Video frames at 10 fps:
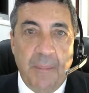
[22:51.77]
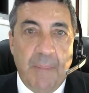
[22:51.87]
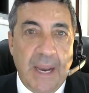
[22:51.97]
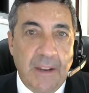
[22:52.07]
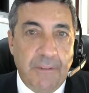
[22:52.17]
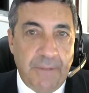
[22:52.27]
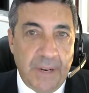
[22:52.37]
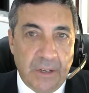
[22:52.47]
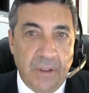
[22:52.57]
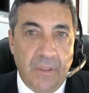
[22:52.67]
may
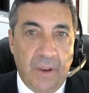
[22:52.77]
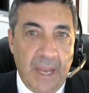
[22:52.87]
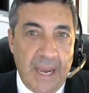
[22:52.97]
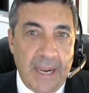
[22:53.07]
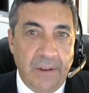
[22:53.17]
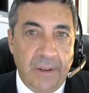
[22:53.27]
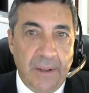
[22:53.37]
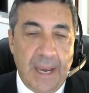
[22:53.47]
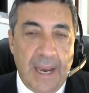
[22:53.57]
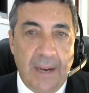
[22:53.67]
affect the land
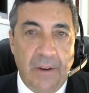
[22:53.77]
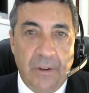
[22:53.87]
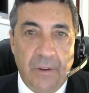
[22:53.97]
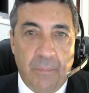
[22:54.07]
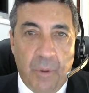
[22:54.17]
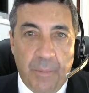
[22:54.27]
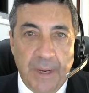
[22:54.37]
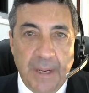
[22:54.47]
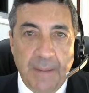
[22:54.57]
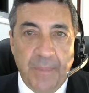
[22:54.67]
and property,